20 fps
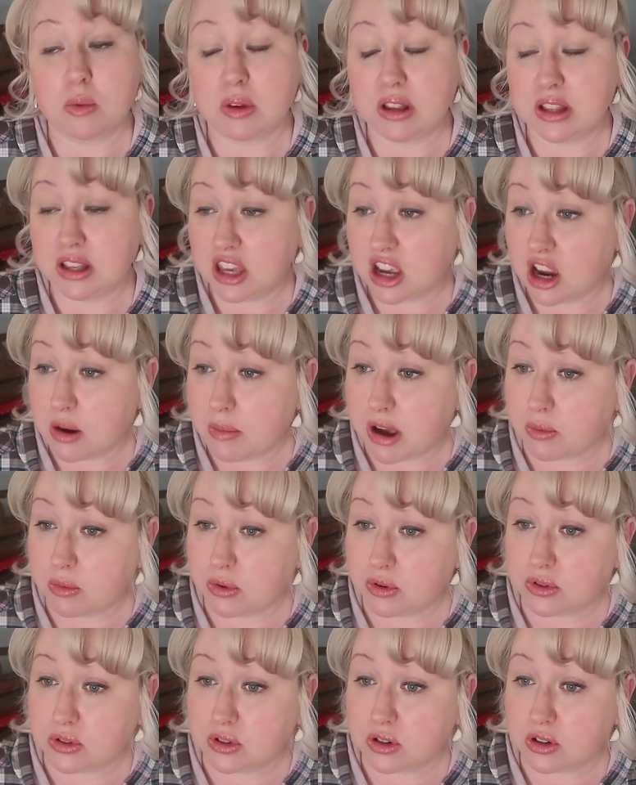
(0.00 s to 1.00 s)
wouldn't care about
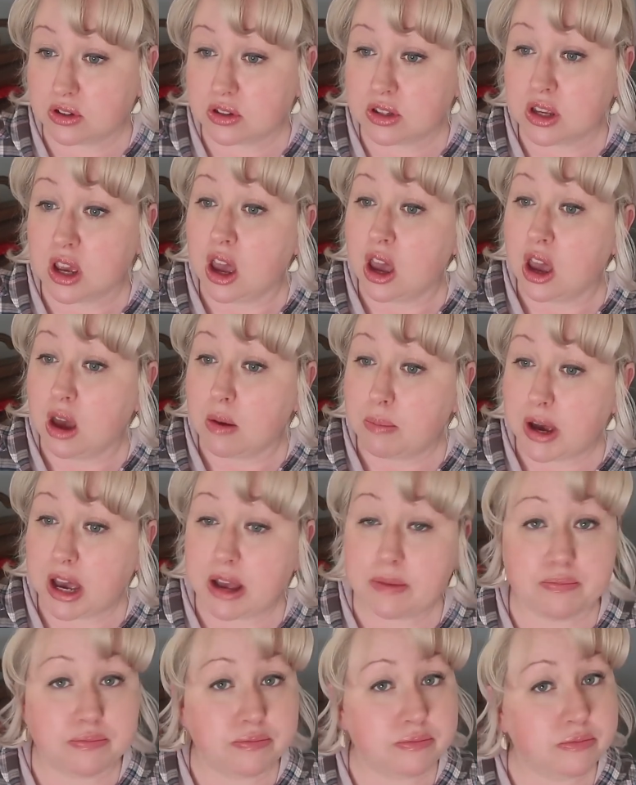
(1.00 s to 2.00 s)
roosters
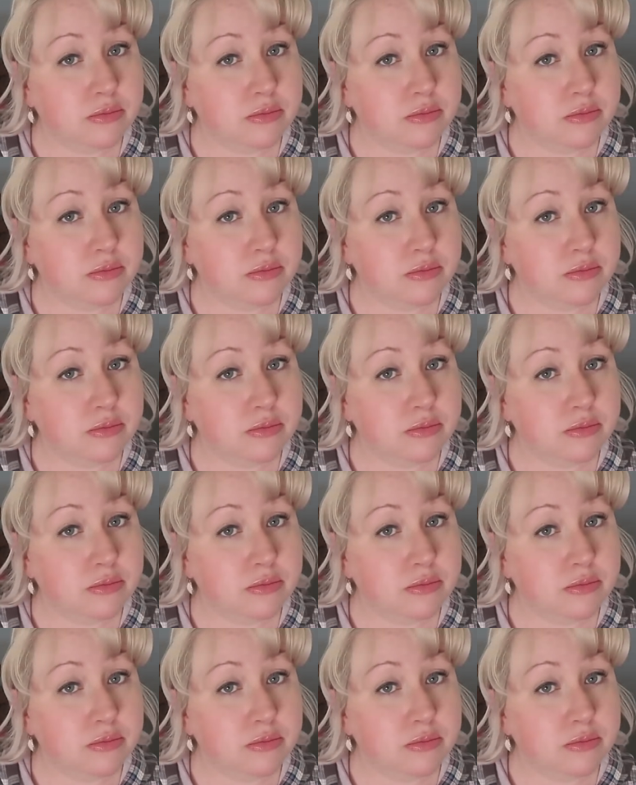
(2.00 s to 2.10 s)
but